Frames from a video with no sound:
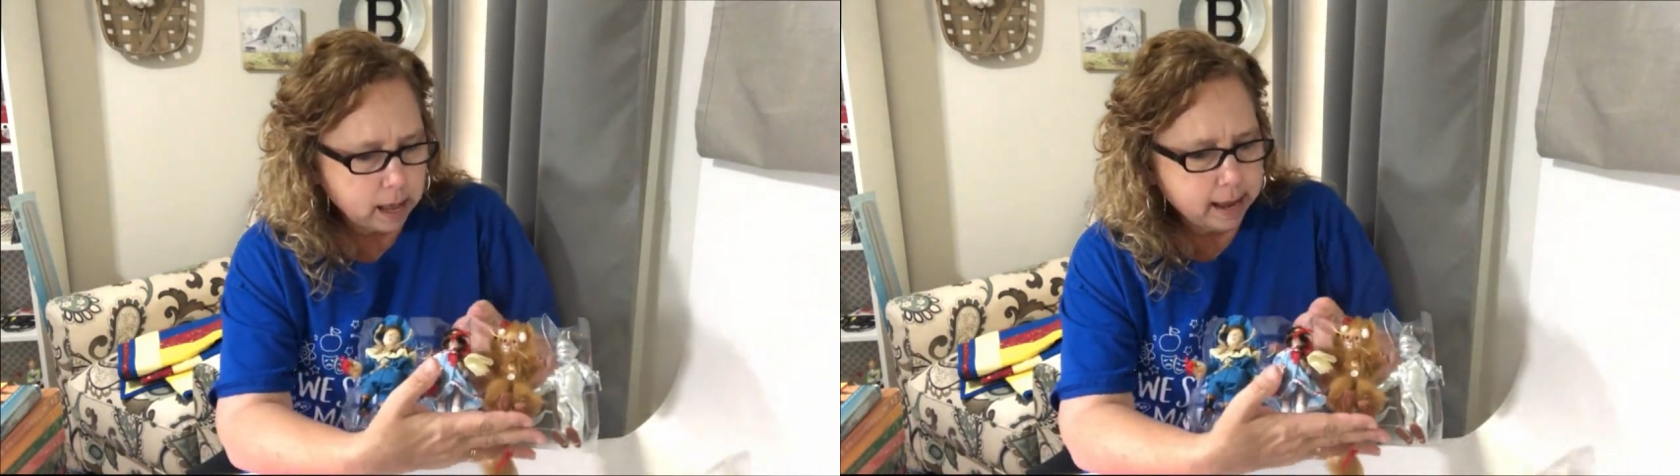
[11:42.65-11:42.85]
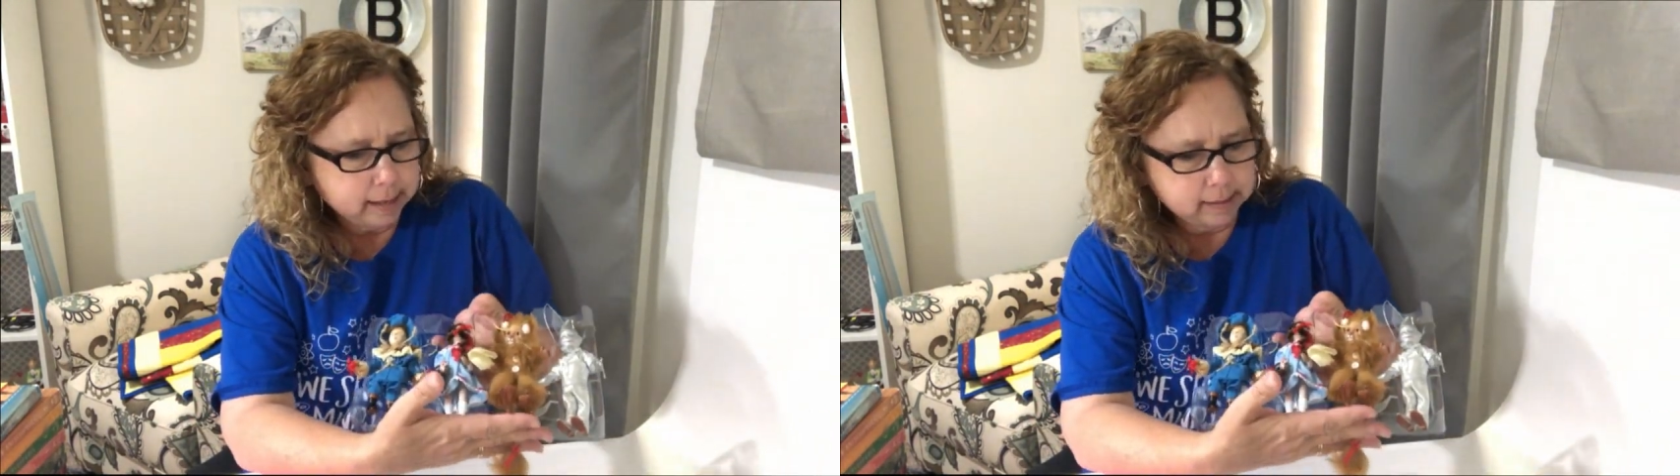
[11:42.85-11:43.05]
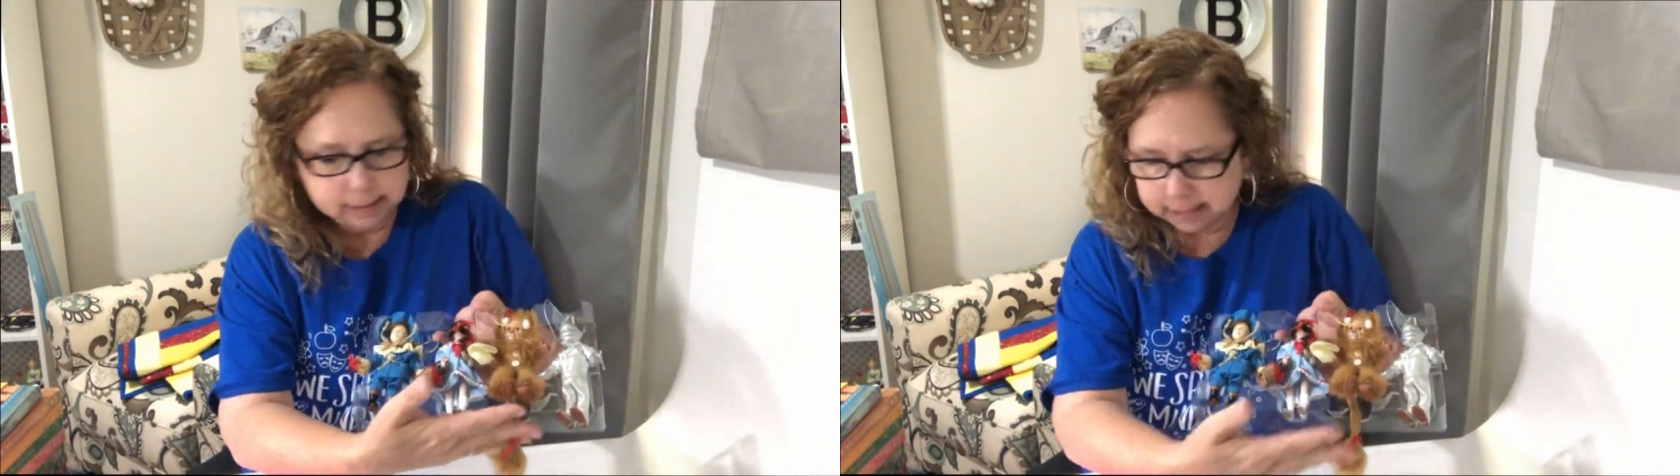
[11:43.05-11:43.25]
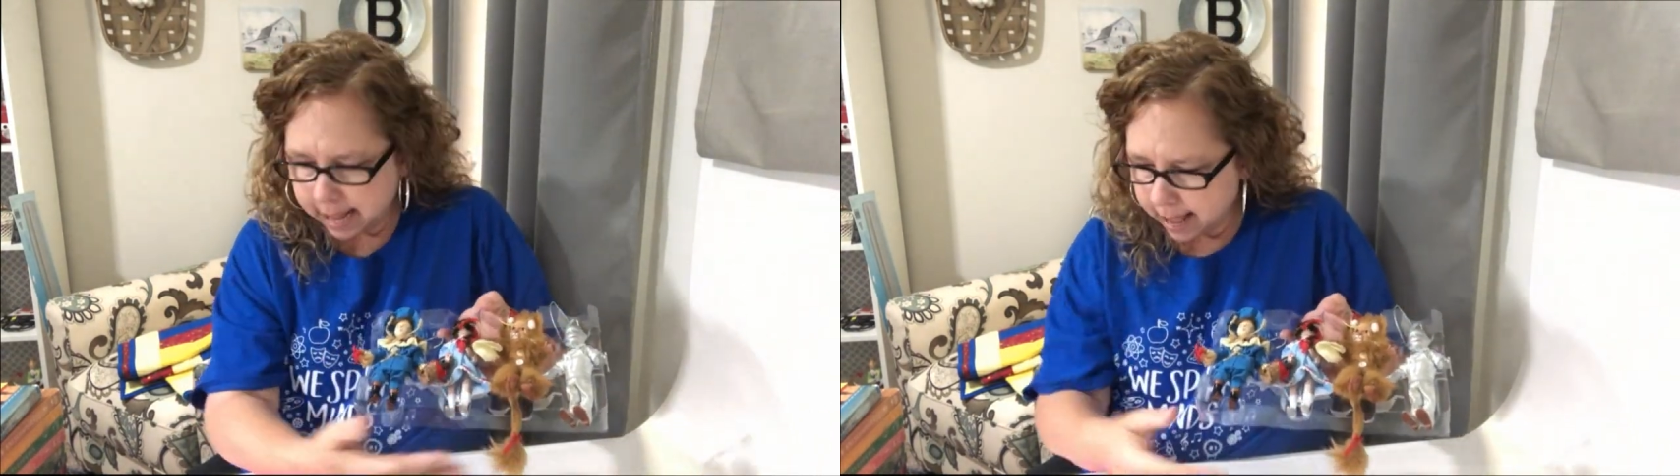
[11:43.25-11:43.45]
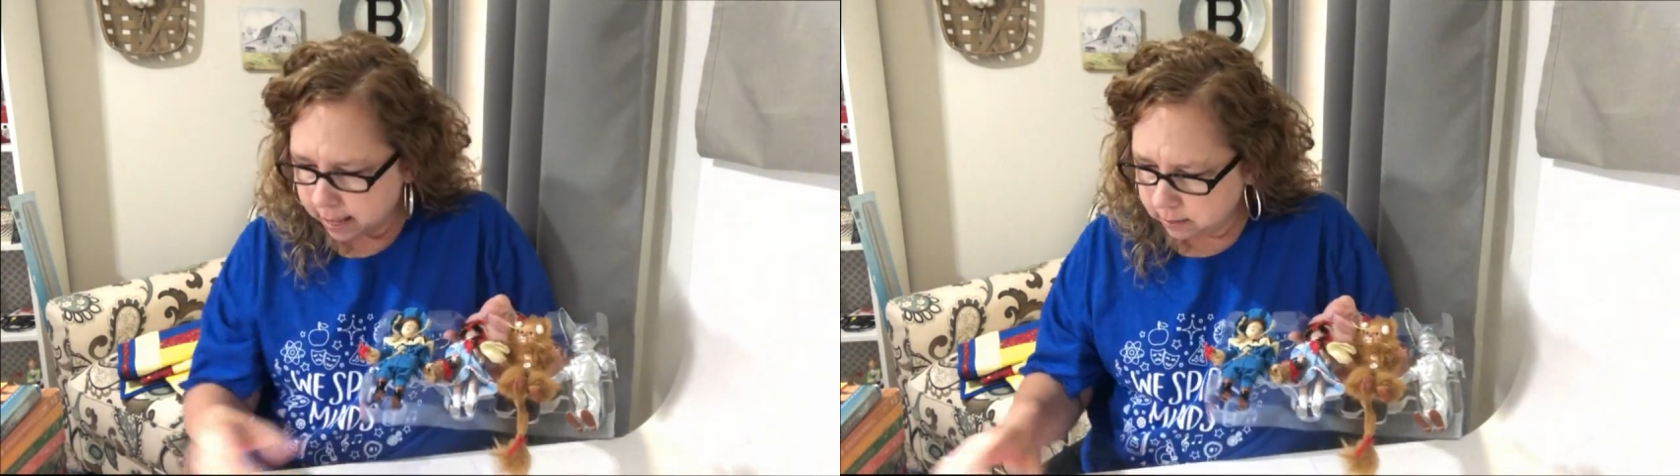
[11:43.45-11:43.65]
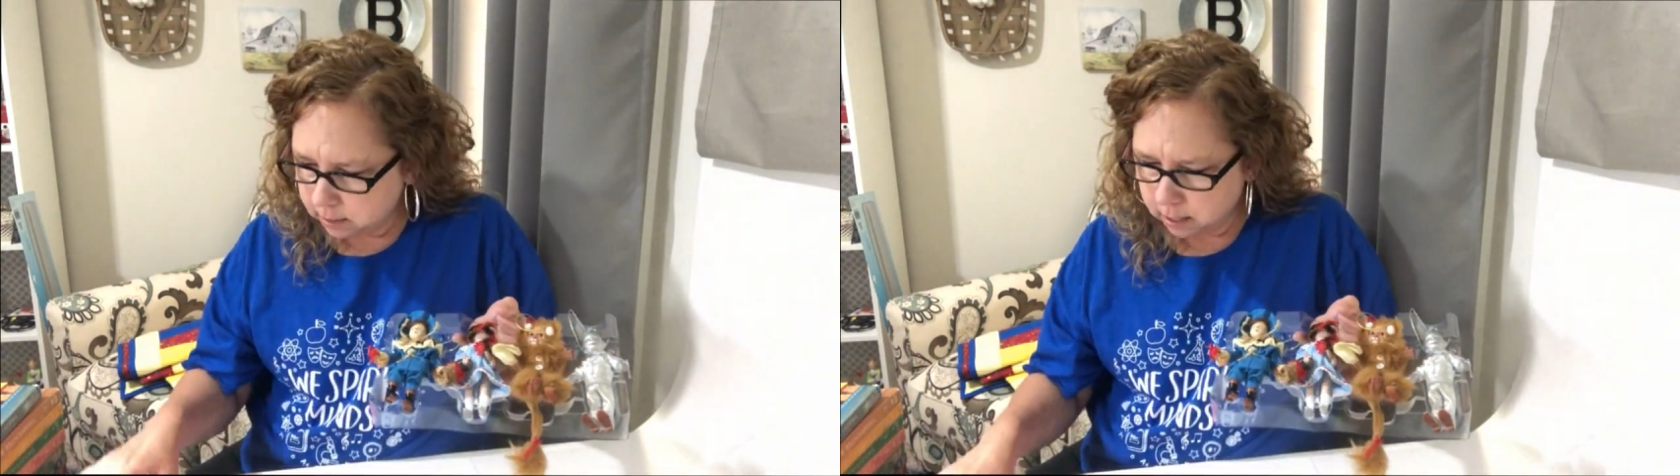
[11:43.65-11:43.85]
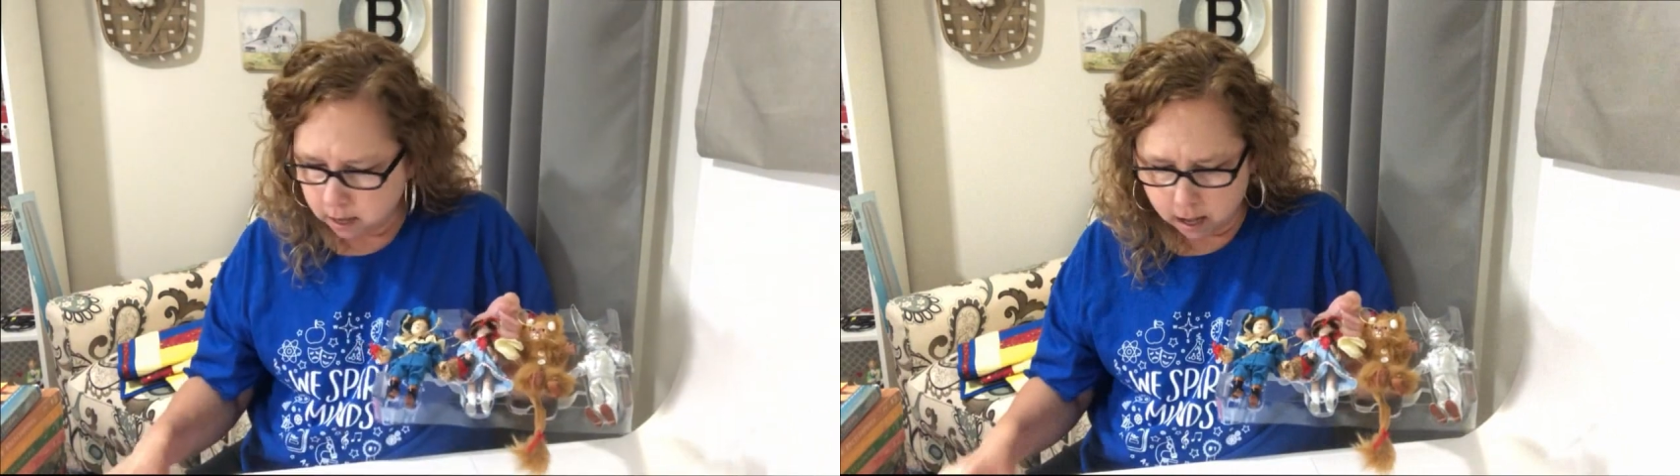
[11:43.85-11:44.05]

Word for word: a set